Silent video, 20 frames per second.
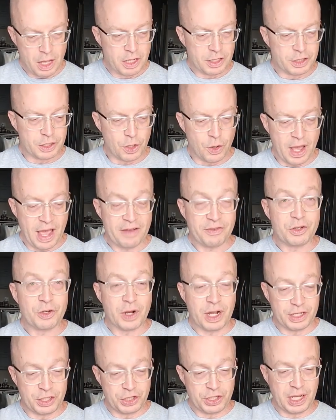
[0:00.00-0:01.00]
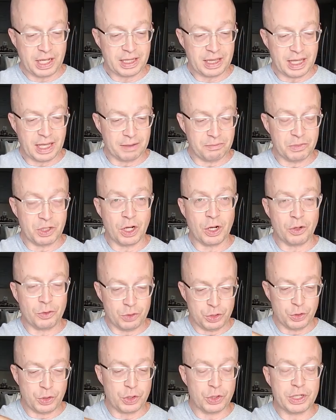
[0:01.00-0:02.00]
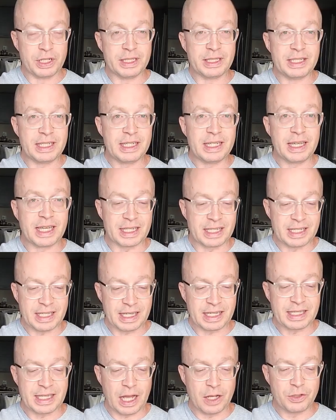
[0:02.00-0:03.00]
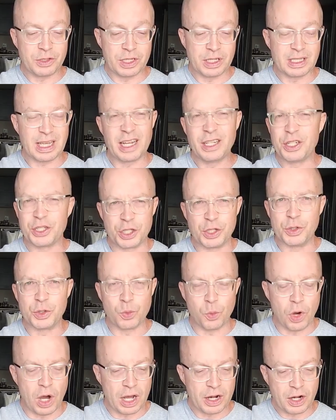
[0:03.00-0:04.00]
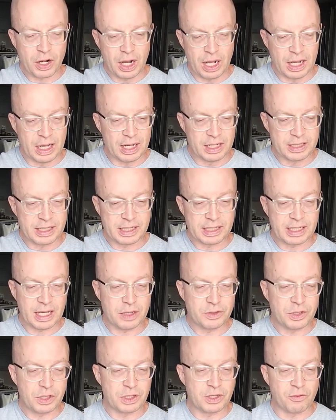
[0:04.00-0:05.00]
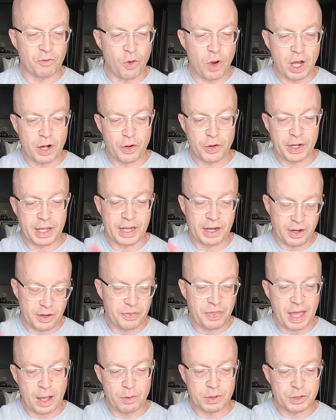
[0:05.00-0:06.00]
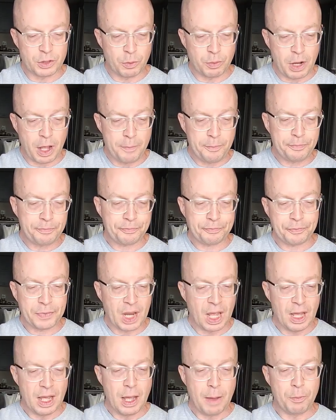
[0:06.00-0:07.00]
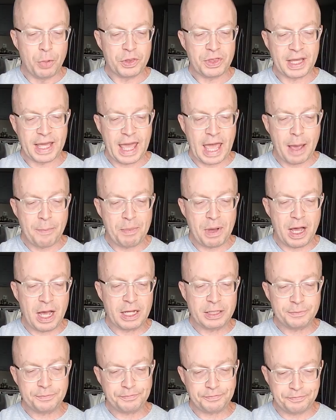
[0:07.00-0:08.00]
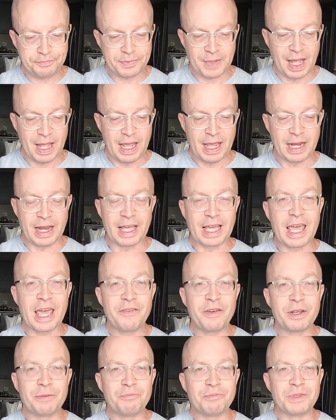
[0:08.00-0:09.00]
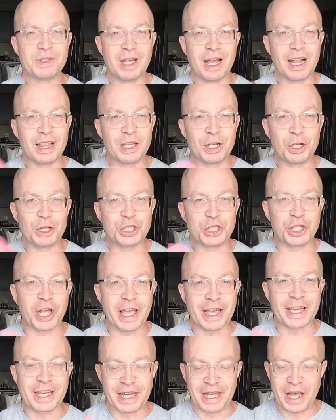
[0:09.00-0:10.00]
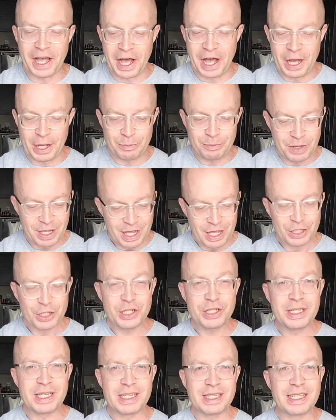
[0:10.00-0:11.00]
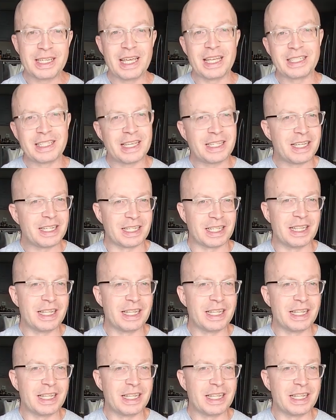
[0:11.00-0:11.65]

So after I checked that, you could indeed get 6 ounces, I just used water, 6 ounces of water in here. That was no problem. Put the cap on, and I gave it a little shake. Just to see, it says it's